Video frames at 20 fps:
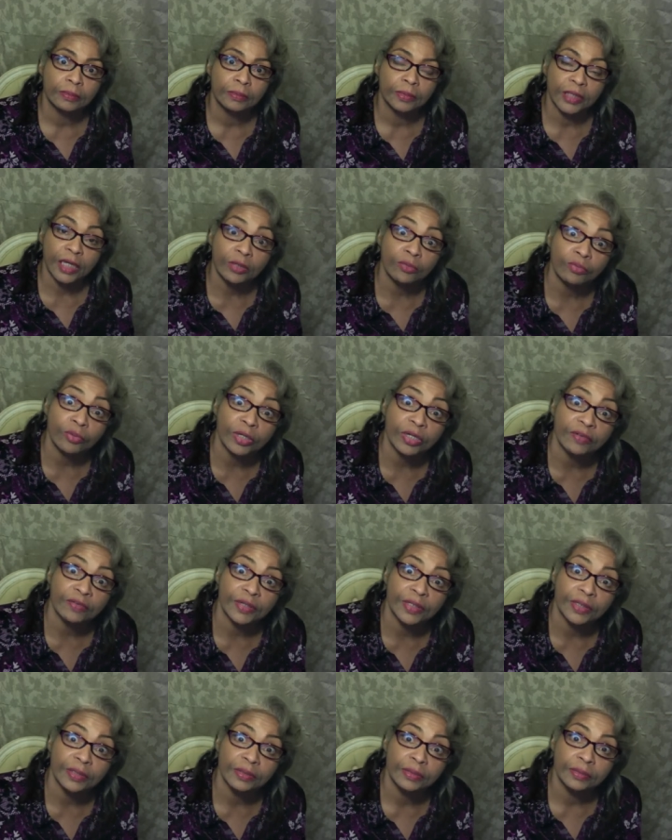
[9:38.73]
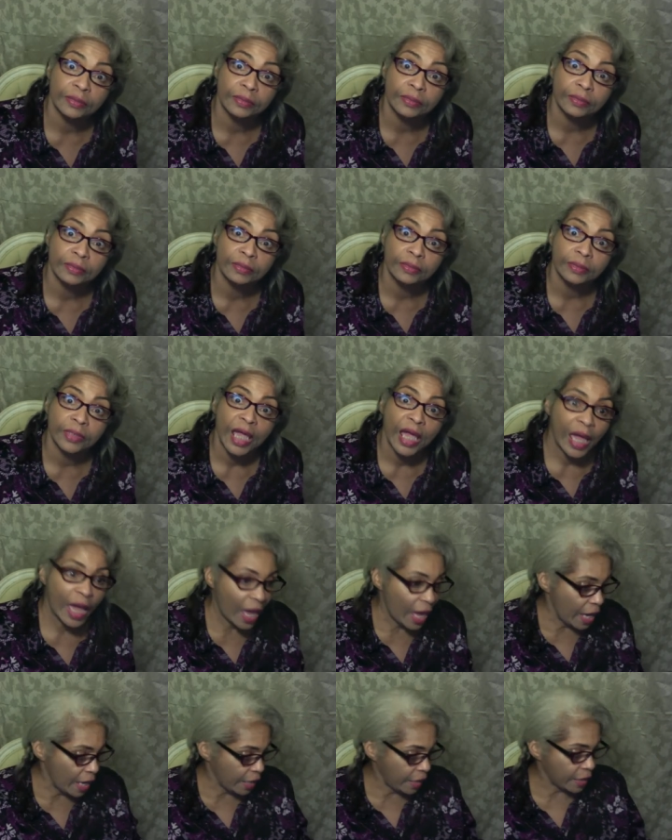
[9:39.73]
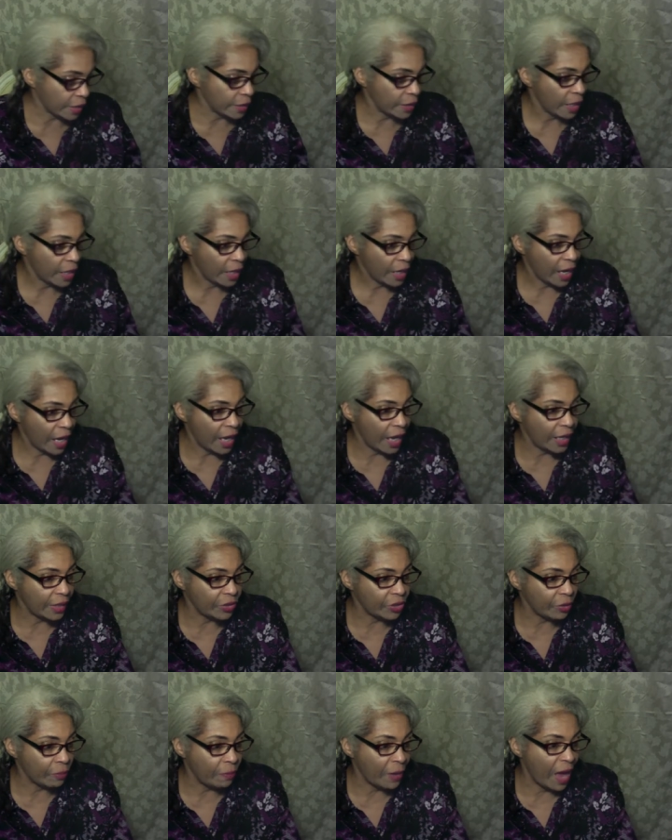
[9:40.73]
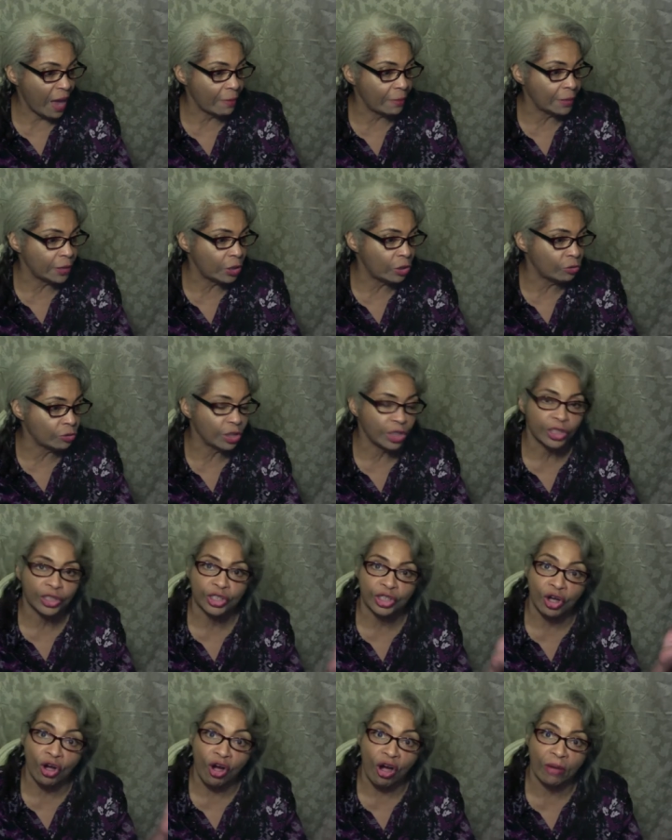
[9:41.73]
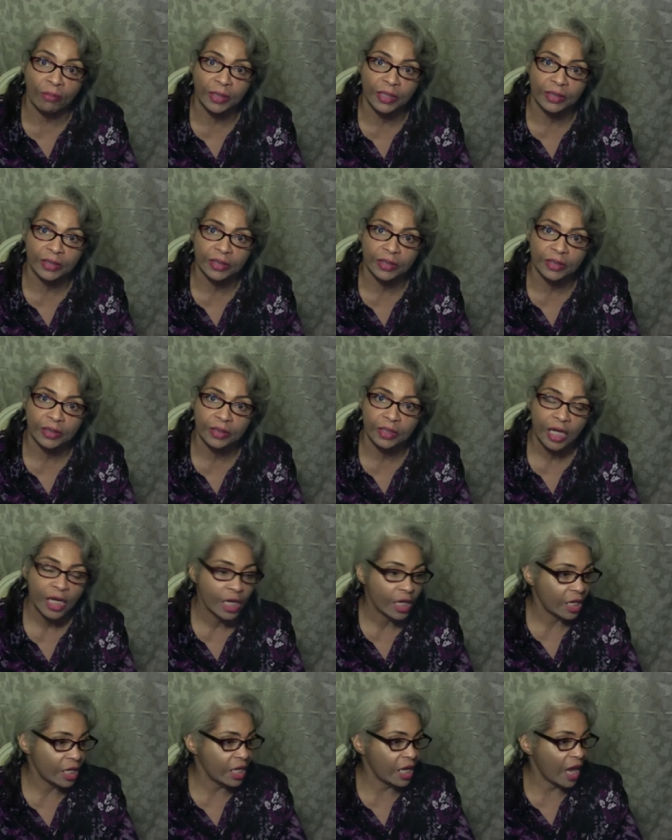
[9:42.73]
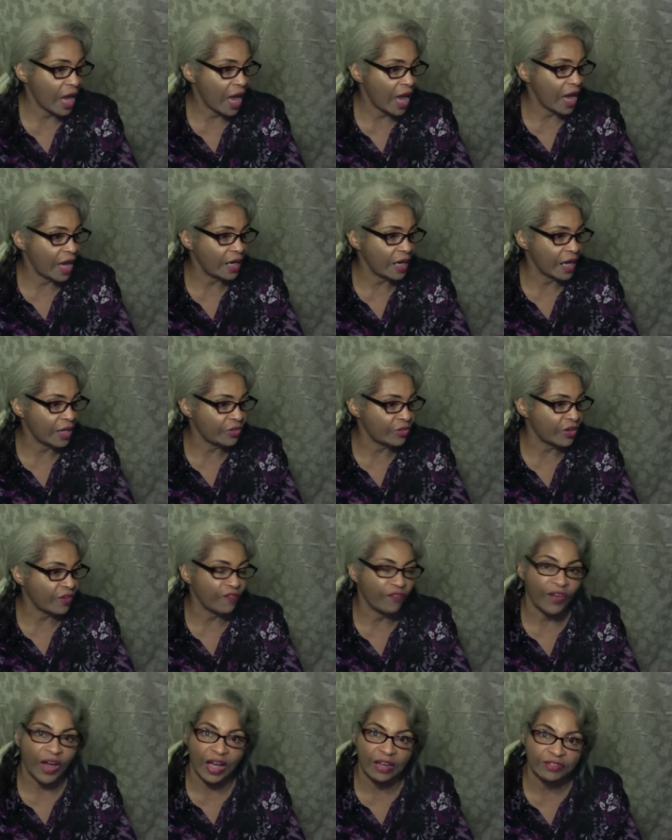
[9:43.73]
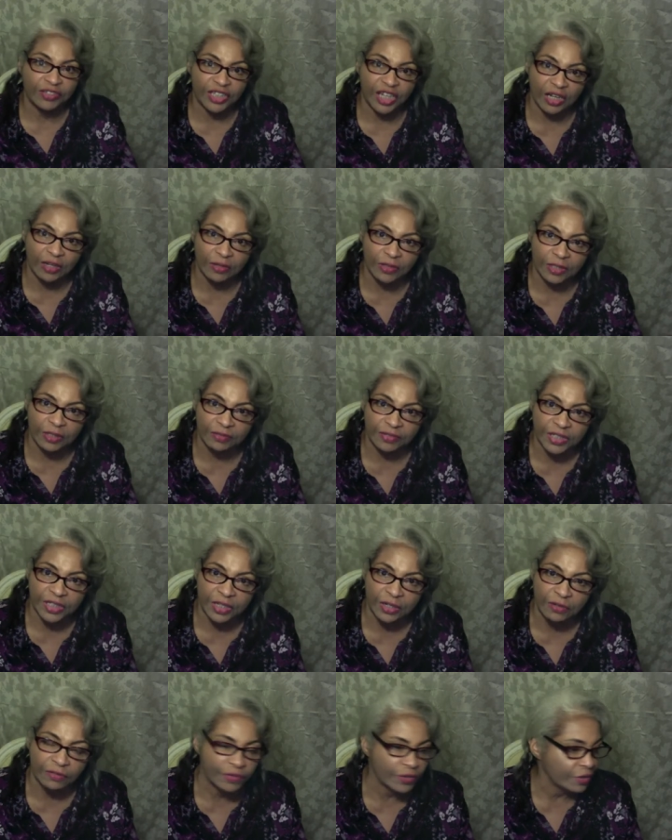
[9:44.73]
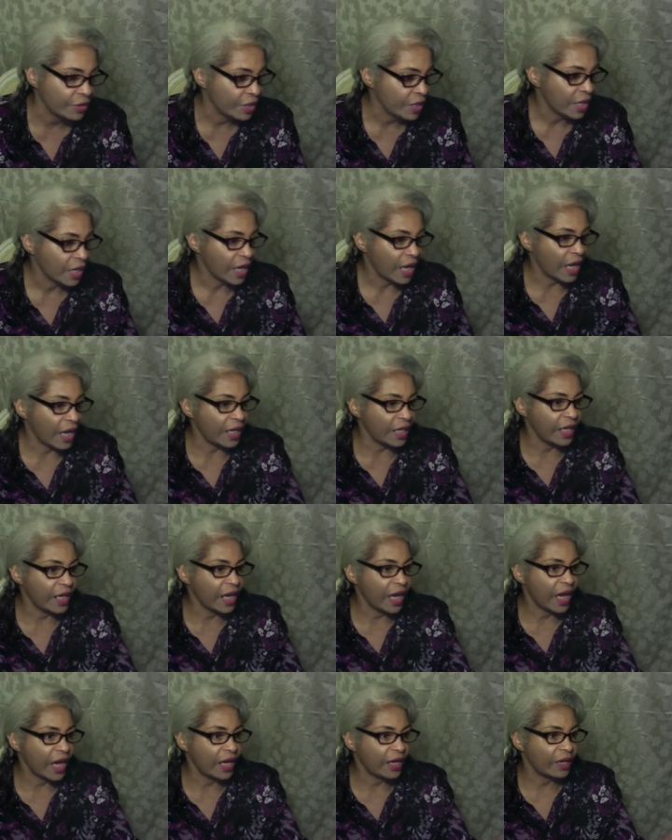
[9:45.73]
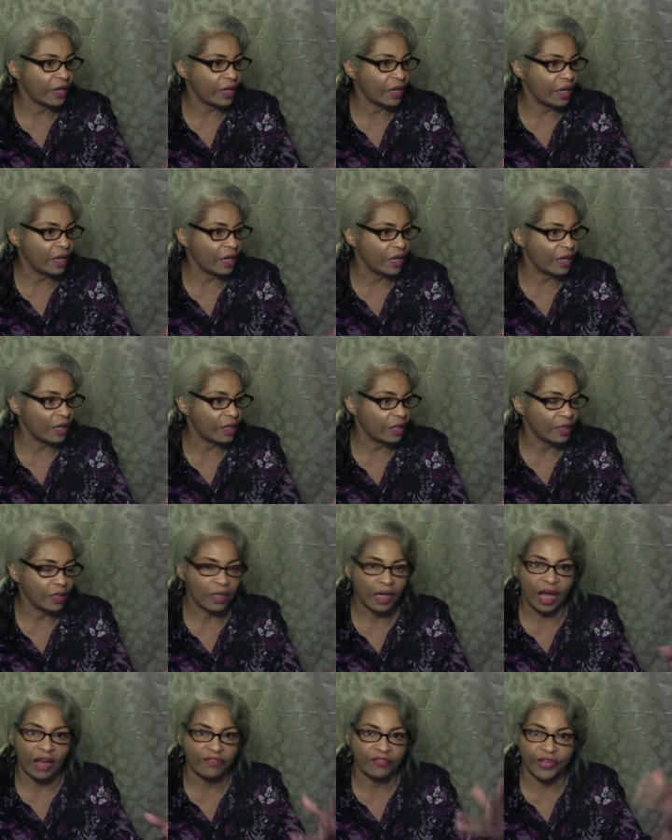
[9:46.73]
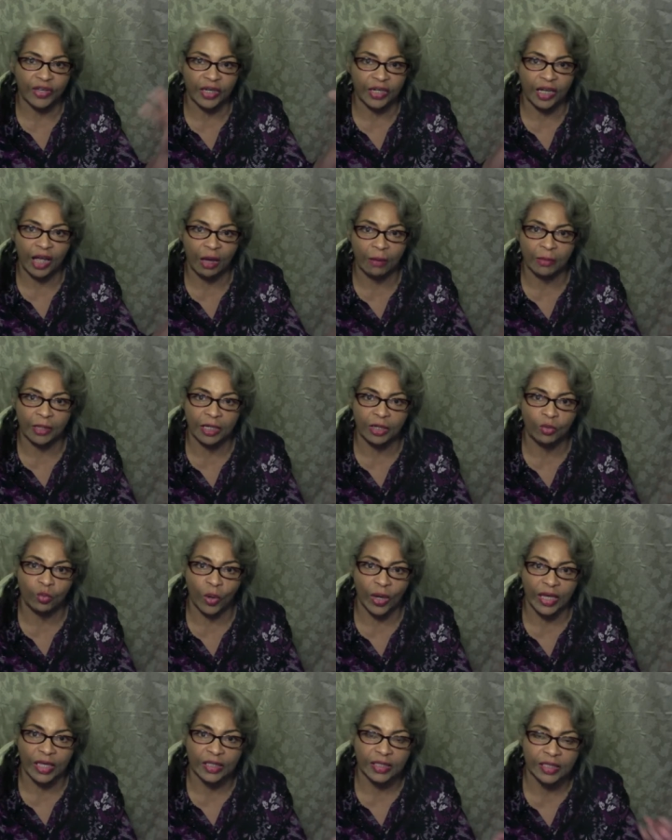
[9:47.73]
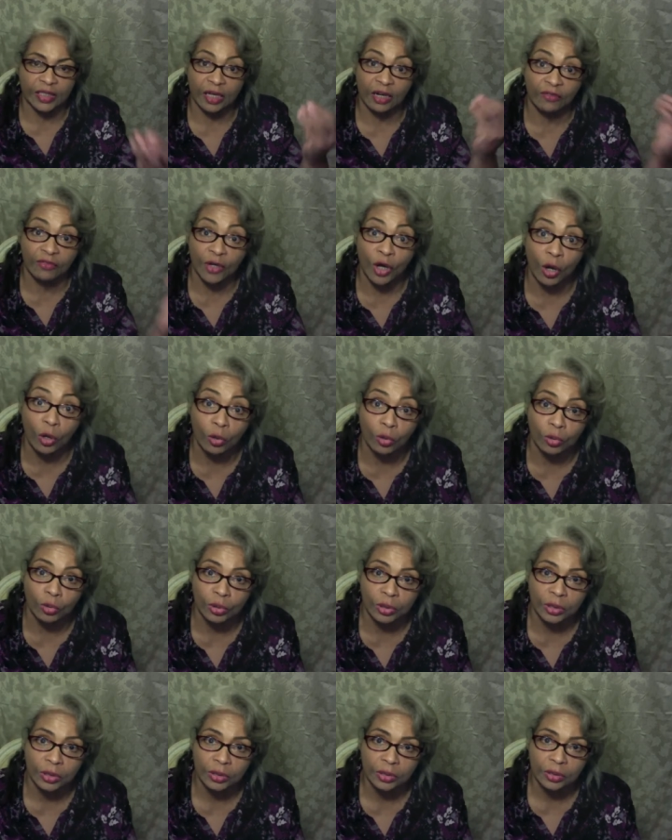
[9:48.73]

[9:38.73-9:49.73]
Get rid of it. Achan had the Babylonian garments. He had, I think, five shekels of silver, and he had a, a I forget how many weights of gold.